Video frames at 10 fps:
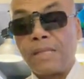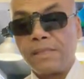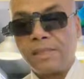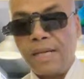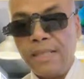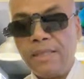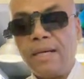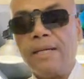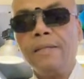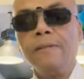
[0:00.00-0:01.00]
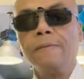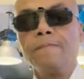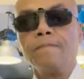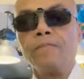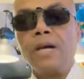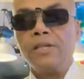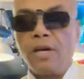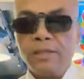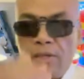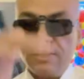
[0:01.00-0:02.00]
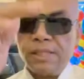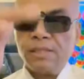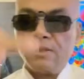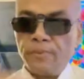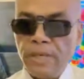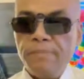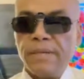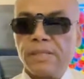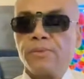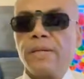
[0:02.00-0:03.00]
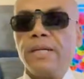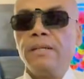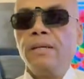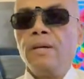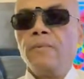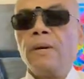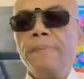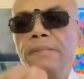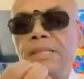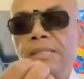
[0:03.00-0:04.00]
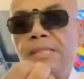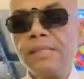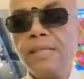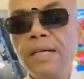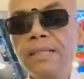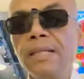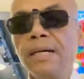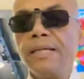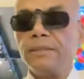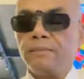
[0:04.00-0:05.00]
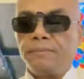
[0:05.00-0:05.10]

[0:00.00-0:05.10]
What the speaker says: Sunlight, and y'all know this is a remix, right? Represents sunlight.